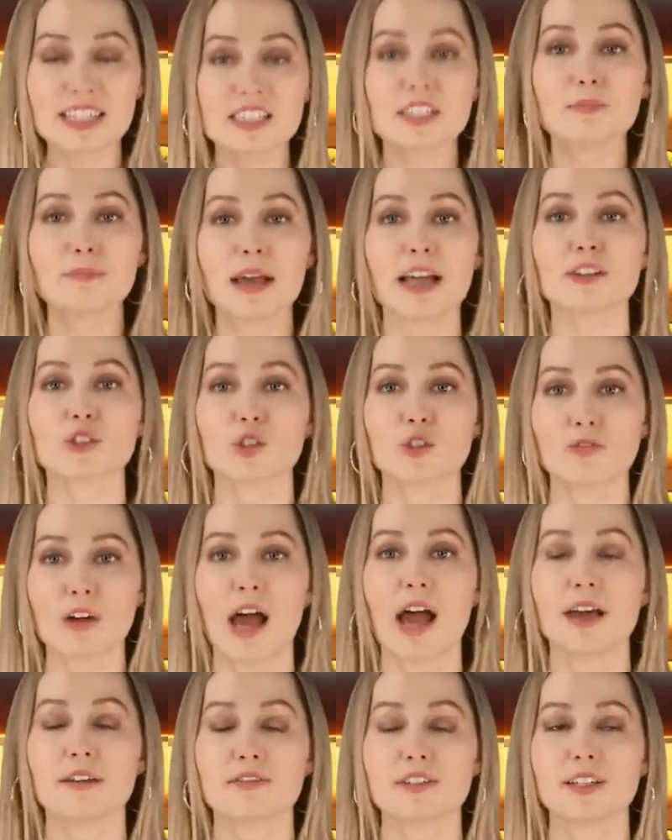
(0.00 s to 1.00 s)
this man
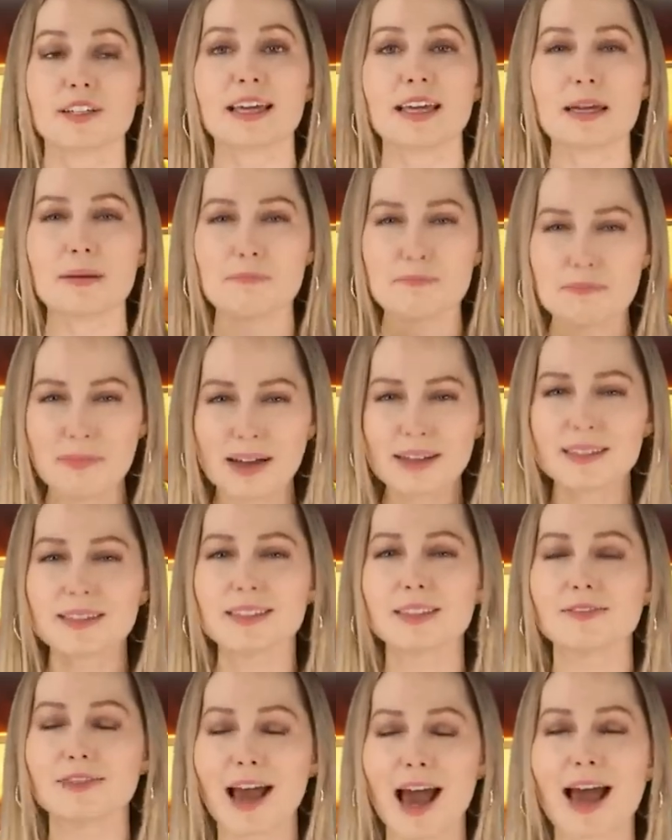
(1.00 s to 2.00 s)
survived. He
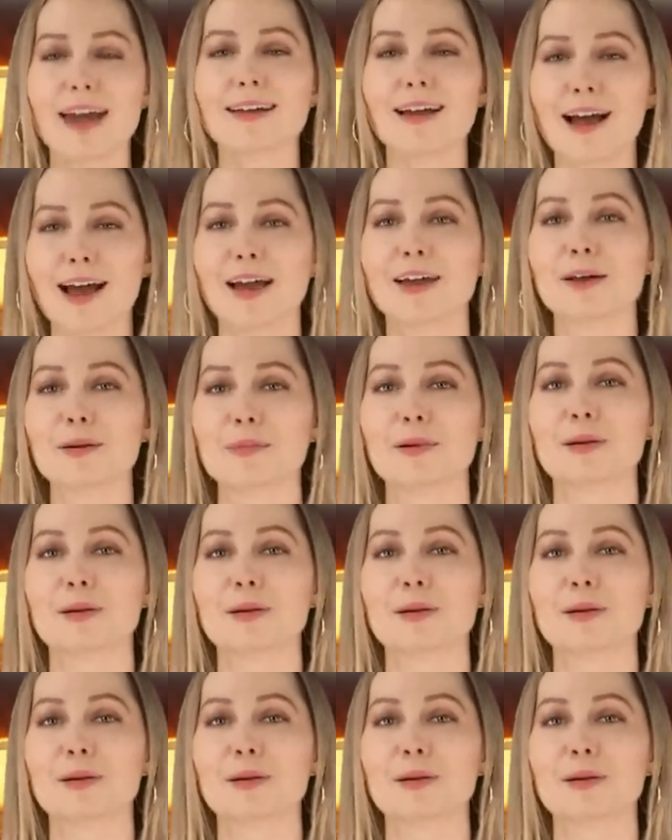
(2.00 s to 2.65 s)
must have had a higher